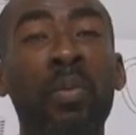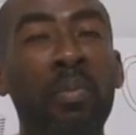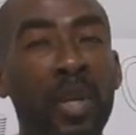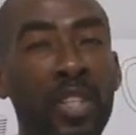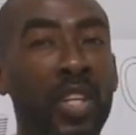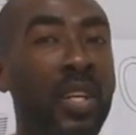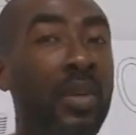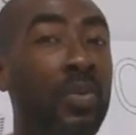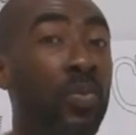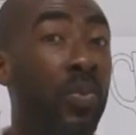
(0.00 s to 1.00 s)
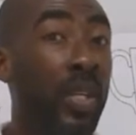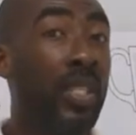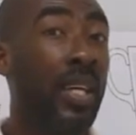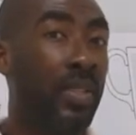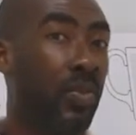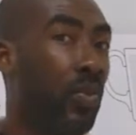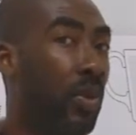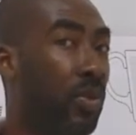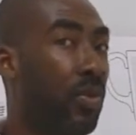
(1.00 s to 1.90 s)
measure weight as well.